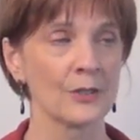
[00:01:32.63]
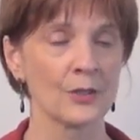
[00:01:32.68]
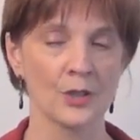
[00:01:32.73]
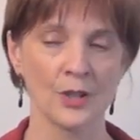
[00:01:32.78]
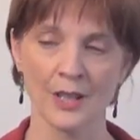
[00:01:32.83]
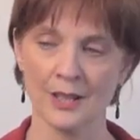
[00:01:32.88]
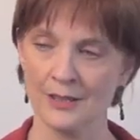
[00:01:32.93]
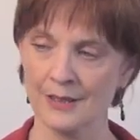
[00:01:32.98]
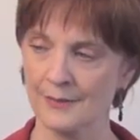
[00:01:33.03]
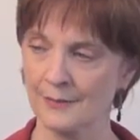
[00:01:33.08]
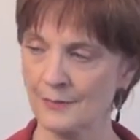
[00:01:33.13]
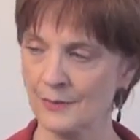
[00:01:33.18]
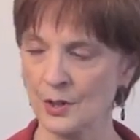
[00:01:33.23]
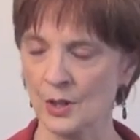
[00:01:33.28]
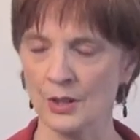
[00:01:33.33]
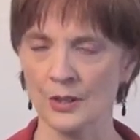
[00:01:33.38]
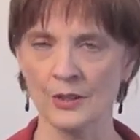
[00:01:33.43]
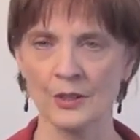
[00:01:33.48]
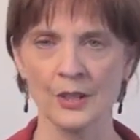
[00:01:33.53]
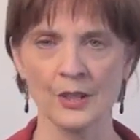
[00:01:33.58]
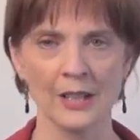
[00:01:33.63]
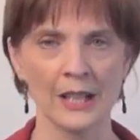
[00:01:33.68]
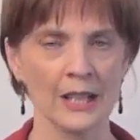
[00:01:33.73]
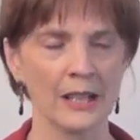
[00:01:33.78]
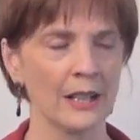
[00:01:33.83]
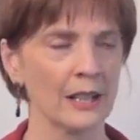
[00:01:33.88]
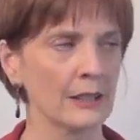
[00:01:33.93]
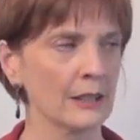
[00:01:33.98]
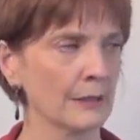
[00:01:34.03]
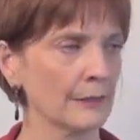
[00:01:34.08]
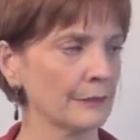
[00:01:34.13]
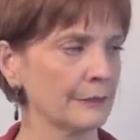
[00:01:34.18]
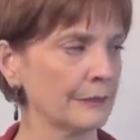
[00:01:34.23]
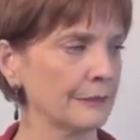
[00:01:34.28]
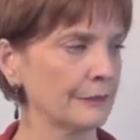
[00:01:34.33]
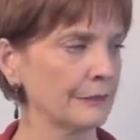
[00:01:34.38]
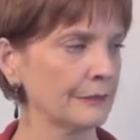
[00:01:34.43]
just turn your head and